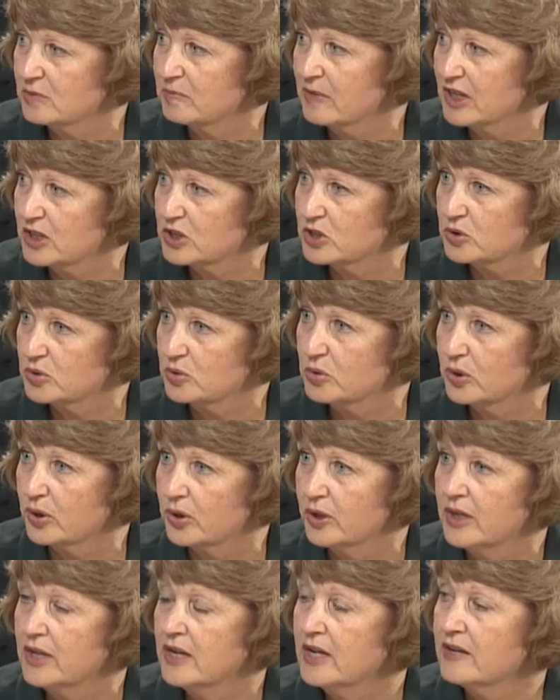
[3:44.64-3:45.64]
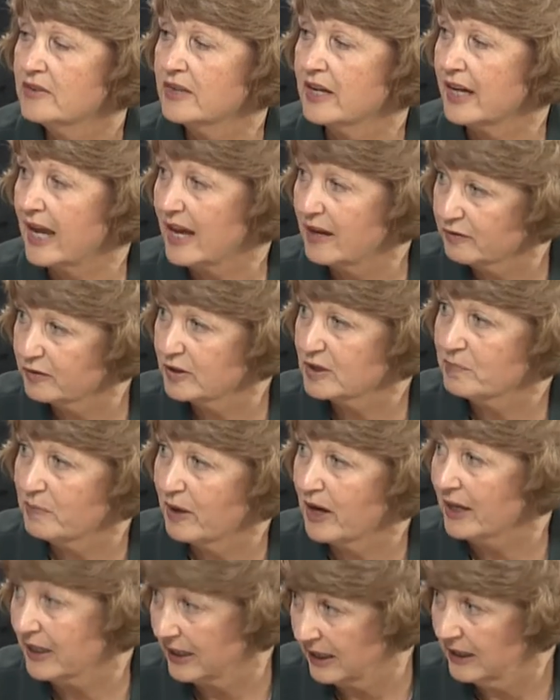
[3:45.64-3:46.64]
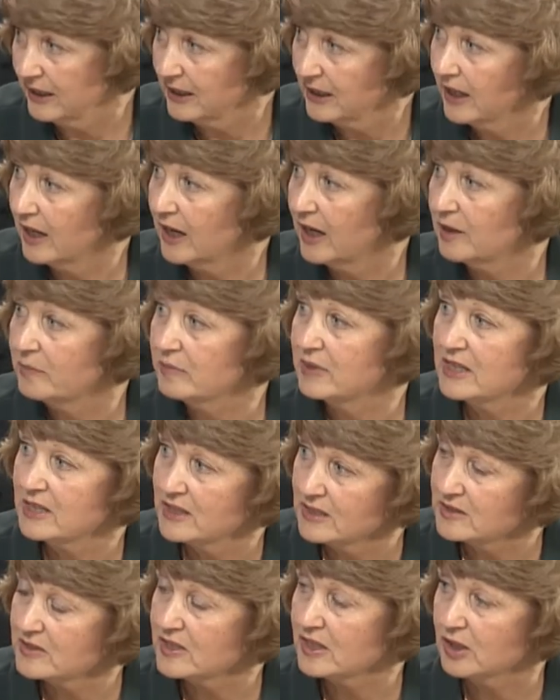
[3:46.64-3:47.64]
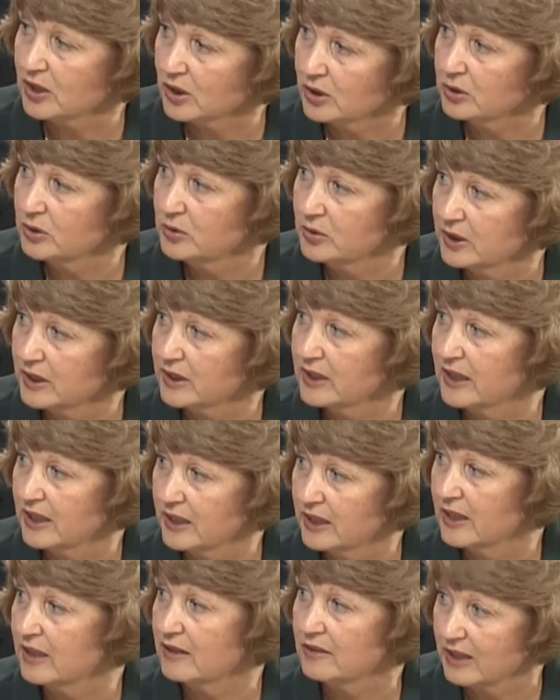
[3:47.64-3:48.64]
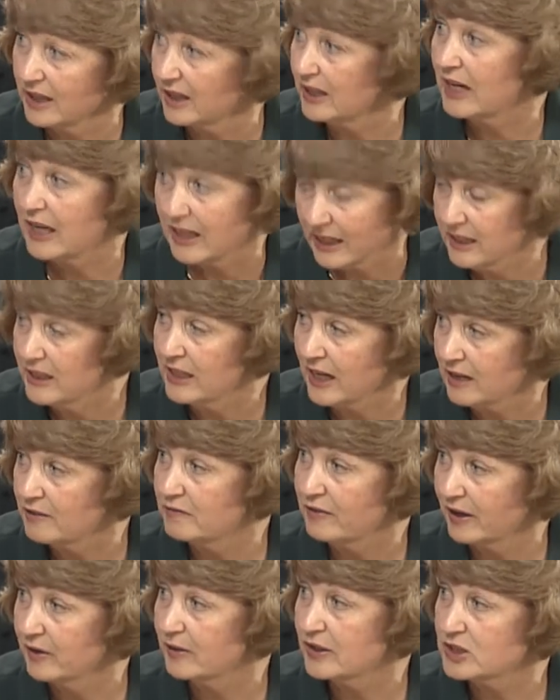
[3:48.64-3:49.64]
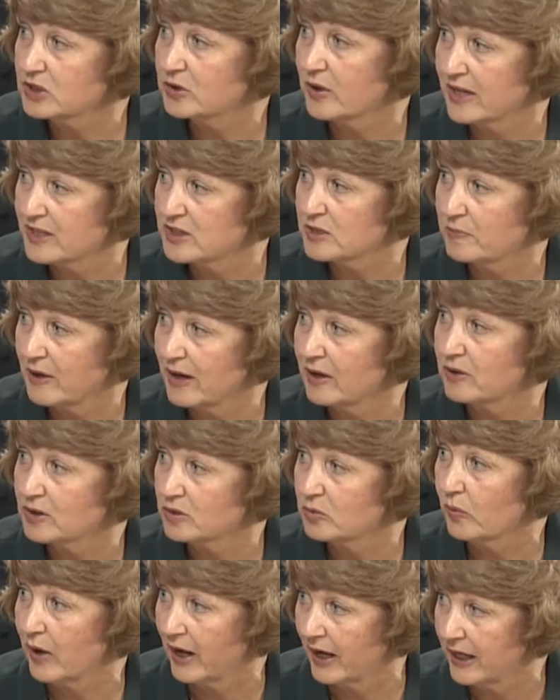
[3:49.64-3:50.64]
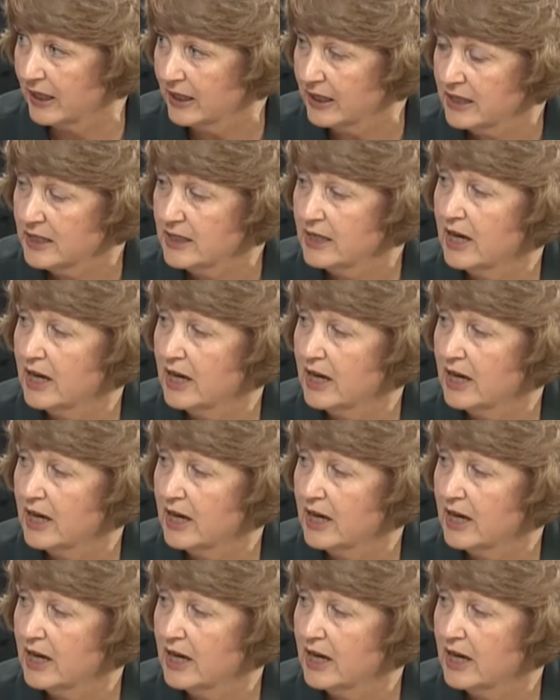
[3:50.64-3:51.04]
to make sure that everybody is included in a very transparent way.